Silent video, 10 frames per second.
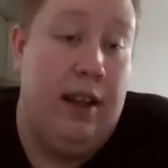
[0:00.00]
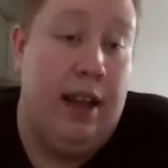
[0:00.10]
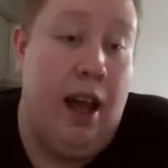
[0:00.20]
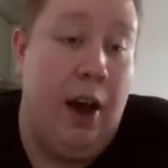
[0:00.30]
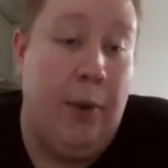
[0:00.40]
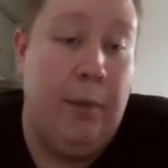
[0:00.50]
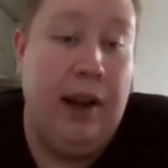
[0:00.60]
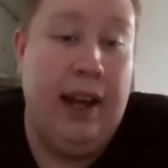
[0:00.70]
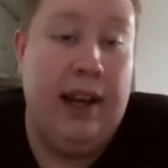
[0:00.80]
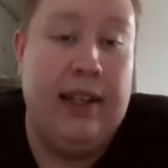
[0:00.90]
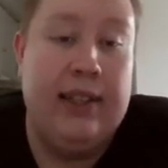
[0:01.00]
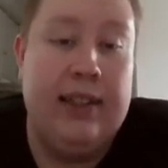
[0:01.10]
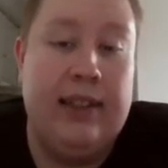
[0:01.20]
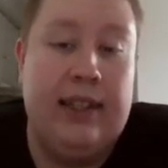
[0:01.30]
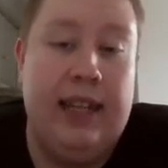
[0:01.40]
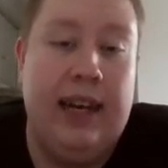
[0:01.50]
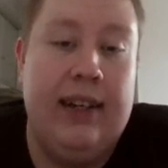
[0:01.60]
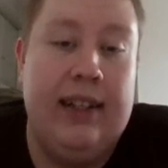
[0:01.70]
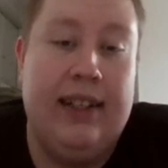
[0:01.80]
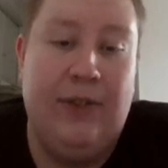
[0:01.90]
the Iron Man.
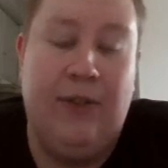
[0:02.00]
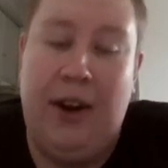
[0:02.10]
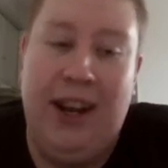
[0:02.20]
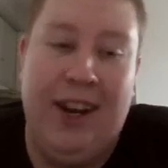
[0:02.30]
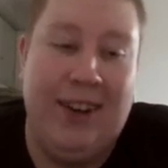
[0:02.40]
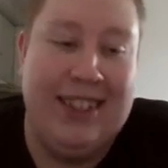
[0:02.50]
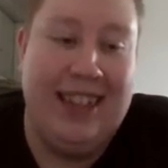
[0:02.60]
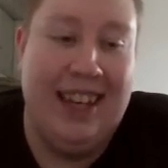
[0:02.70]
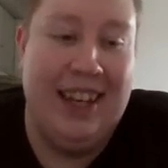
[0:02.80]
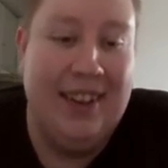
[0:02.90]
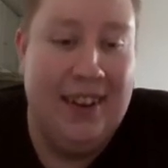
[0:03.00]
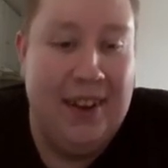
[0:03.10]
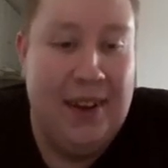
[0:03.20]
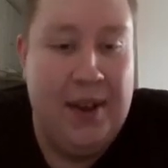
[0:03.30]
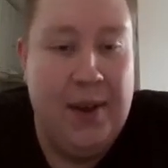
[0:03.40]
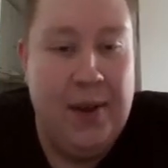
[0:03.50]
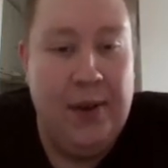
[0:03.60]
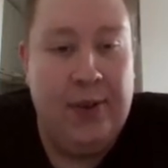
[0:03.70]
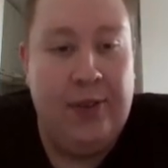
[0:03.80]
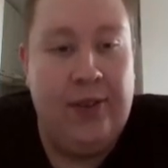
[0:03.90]
Yeah, very interesting
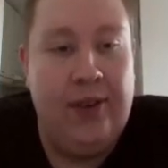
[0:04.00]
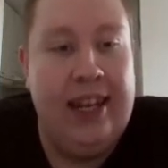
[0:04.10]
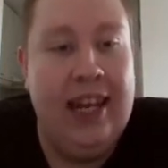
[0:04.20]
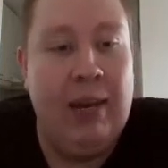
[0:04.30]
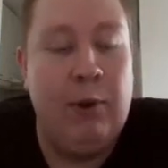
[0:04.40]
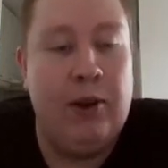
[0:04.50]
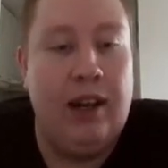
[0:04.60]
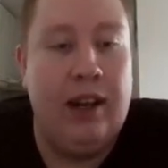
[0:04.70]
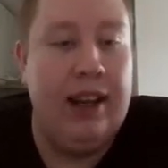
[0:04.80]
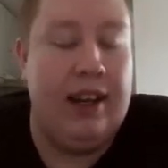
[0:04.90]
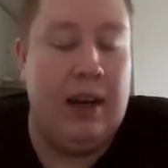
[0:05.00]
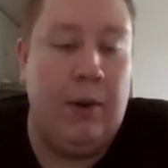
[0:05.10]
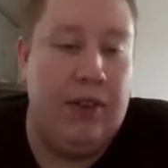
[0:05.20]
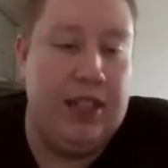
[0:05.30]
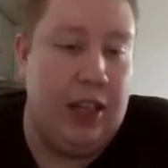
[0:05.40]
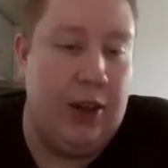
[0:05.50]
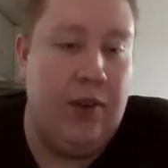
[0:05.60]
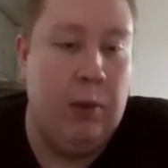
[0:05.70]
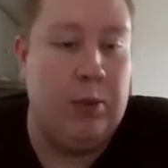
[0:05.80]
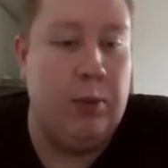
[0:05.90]
film. Although I like a couple of his other
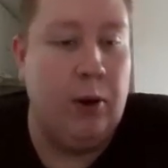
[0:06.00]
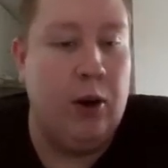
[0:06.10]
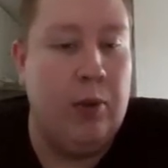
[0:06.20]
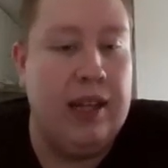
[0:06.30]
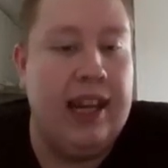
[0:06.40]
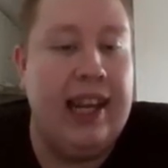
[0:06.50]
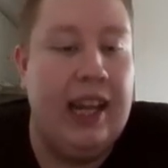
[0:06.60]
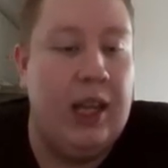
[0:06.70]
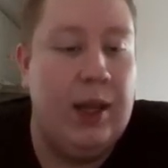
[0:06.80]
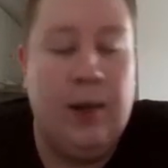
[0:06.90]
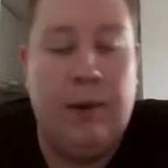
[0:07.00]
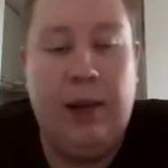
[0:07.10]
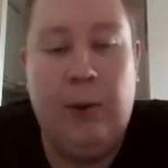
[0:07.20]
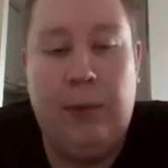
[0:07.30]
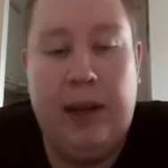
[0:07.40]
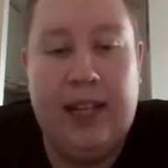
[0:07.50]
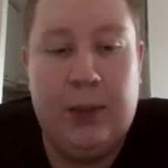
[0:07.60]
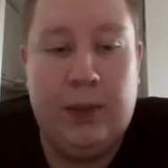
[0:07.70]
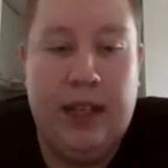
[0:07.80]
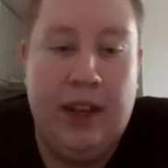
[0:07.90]
films more, but I get why it would be
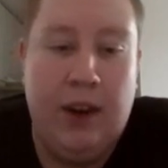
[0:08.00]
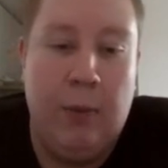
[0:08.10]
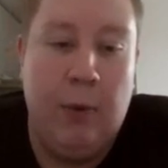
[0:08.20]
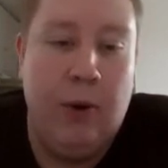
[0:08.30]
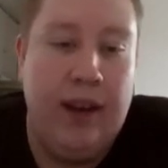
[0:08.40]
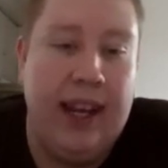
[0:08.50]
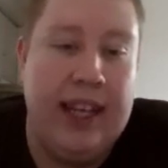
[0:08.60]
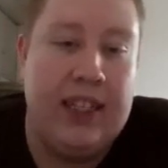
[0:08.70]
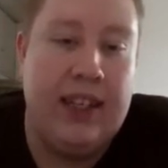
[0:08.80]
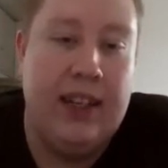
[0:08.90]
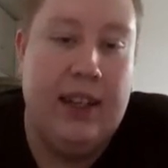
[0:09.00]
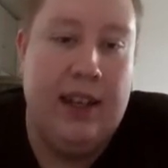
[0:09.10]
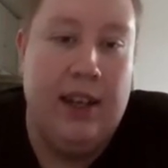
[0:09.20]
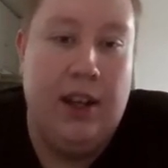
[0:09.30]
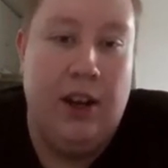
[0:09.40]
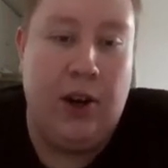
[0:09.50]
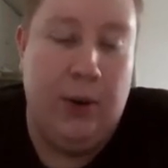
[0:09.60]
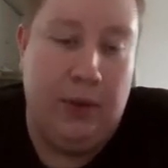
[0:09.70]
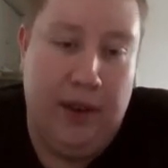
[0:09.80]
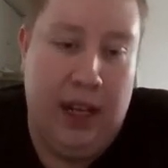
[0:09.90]
this one here. Moving is a
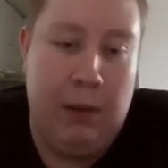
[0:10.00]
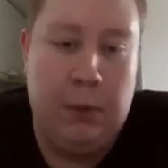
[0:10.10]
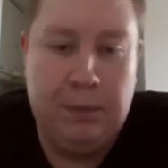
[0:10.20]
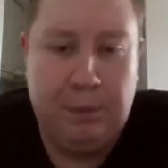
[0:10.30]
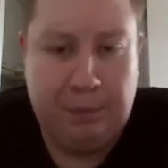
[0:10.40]
good film.